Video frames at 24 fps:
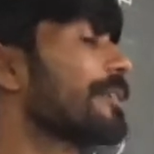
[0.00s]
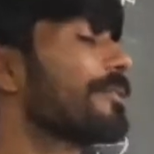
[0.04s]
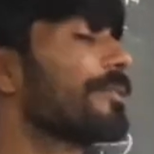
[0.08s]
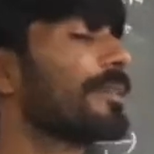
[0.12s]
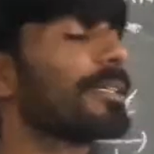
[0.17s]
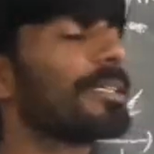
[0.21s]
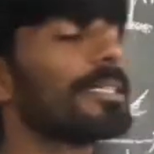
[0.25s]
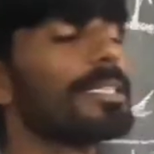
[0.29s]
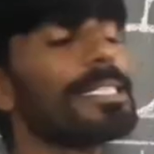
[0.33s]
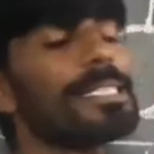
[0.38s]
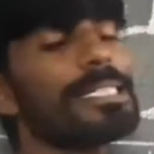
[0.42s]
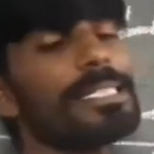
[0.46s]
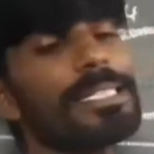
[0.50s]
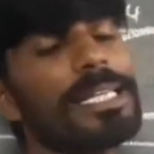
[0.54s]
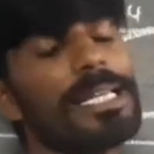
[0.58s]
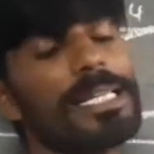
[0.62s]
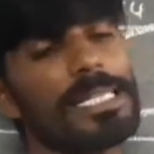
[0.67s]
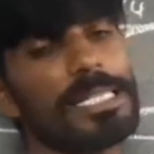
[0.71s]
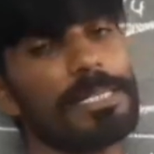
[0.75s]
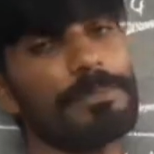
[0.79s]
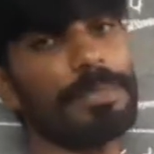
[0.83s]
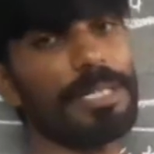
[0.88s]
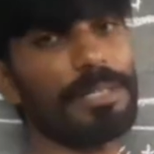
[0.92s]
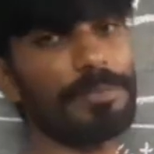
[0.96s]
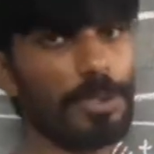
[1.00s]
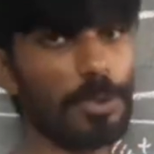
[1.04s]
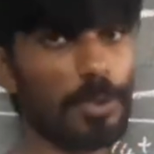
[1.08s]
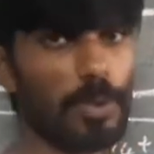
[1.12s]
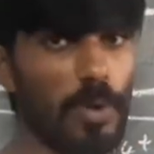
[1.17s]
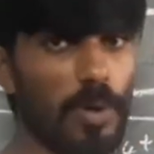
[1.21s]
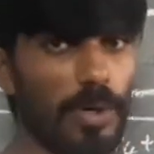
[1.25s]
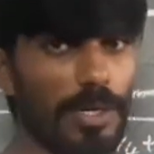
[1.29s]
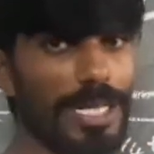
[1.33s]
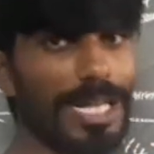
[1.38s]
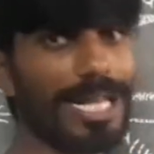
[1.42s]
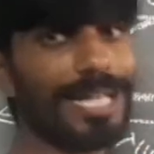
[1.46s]
one distance between
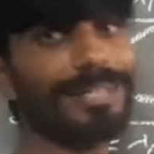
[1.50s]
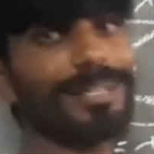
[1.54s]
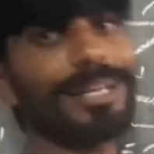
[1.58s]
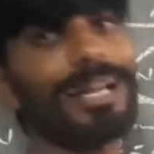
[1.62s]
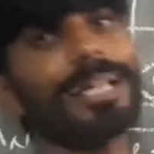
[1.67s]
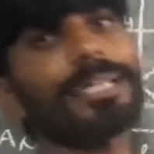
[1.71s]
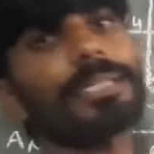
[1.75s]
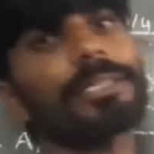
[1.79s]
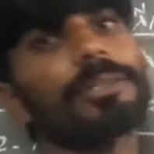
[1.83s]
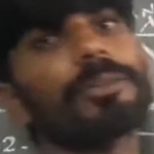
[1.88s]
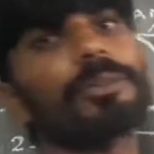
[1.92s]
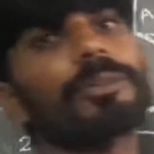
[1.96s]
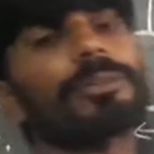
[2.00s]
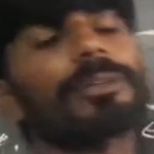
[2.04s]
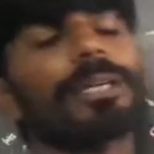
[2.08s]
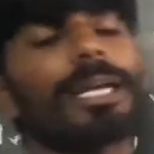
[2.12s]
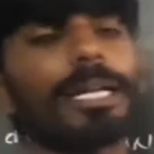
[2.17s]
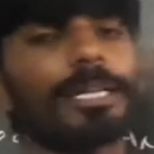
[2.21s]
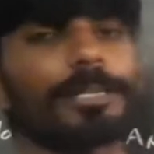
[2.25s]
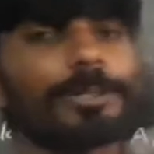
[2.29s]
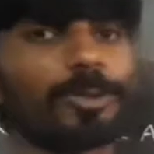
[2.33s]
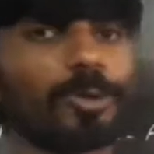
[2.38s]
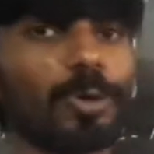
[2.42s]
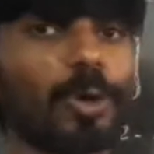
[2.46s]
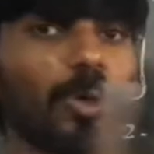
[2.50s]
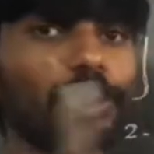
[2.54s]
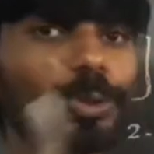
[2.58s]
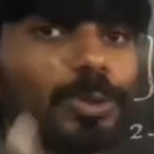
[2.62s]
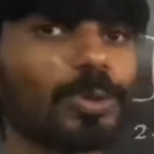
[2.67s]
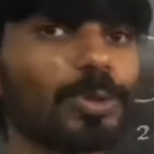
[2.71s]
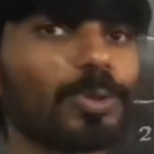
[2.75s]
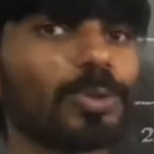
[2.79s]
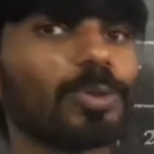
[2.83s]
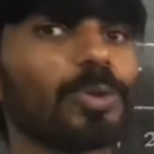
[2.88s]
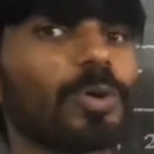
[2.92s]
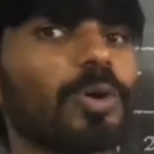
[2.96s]
node and antinode and
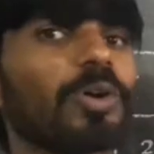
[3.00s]
node to